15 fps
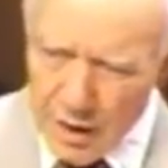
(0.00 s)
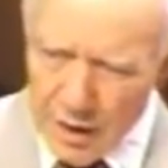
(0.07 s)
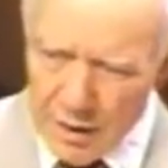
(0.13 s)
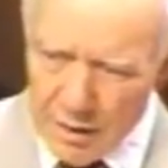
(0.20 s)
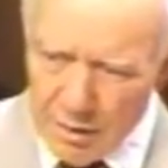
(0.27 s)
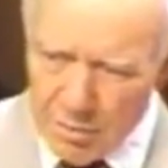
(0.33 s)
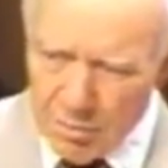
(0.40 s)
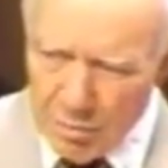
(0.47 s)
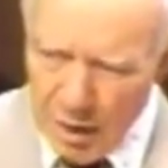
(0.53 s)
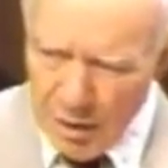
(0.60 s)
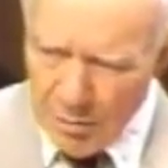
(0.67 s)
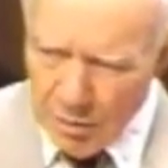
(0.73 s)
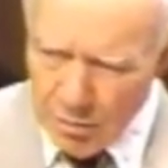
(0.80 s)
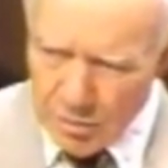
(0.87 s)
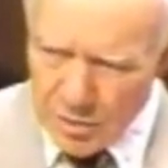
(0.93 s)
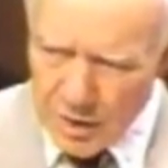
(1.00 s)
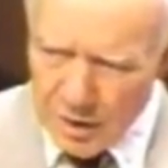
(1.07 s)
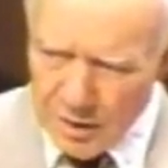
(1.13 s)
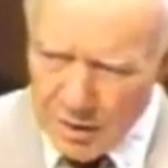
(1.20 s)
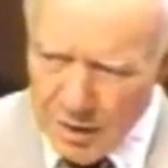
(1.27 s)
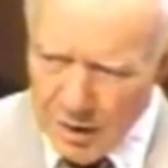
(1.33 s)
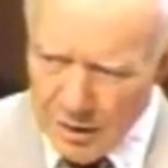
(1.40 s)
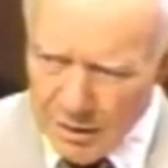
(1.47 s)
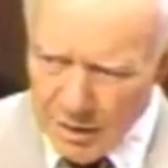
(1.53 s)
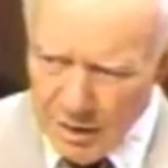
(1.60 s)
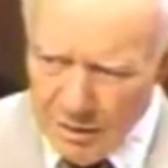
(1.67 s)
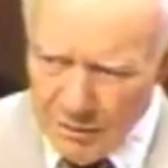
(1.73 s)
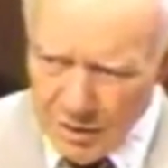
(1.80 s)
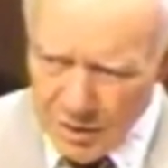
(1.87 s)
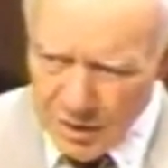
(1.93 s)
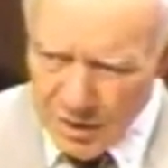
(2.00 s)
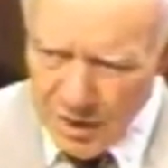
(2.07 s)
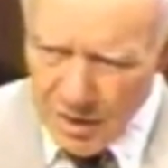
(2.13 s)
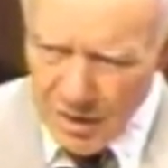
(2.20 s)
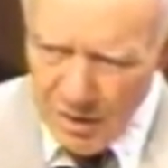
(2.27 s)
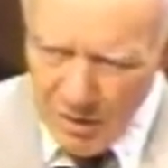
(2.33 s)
and the problems and even the